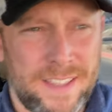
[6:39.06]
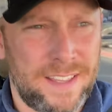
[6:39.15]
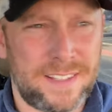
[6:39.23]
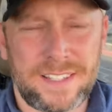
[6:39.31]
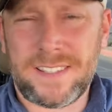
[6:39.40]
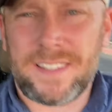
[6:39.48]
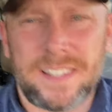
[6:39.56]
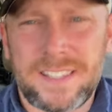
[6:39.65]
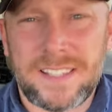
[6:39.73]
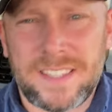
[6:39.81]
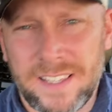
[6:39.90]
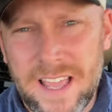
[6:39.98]
this
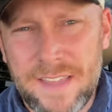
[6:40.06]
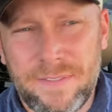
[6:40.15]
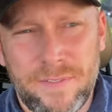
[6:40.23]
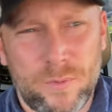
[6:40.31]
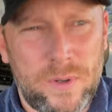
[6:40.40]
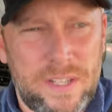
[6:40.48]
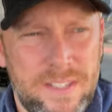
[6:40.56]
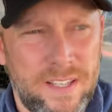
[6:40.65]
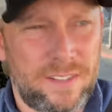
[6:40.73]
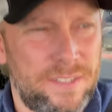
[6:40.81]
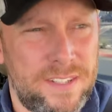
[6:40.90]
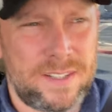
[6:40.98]
is the life of a
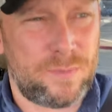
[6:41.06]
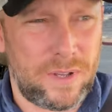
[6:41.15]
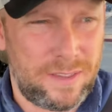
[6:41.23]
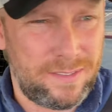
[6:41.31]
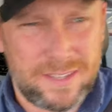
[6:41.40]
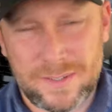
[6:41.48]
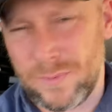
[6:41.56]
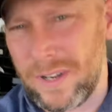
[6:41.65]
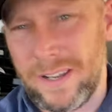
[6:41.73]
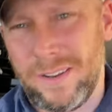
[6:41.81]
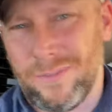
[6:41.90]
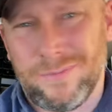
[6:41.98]
reseller. This is what I
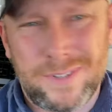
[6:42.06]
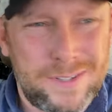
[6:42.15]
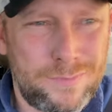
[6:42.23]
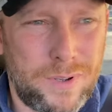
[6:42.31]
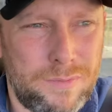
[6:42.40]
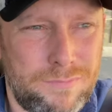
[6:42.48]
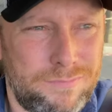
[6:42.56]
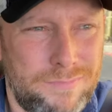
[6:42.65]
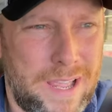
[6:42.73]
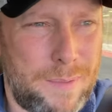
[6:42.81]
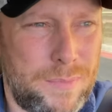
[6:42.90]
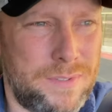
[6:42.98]
do. This is what
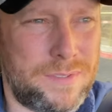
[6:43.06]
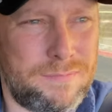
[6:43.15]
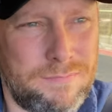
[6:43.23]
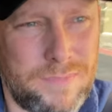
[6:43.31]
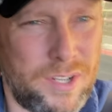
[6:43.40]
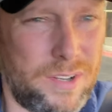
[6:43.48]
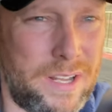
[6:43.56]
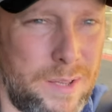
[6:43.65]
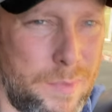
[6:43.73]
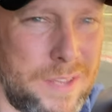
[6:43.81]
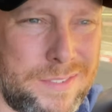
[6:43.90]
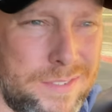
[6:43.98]
happens on a
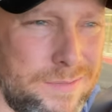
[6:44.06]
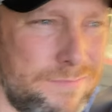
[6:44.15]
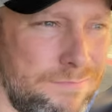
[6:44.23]
daily basis.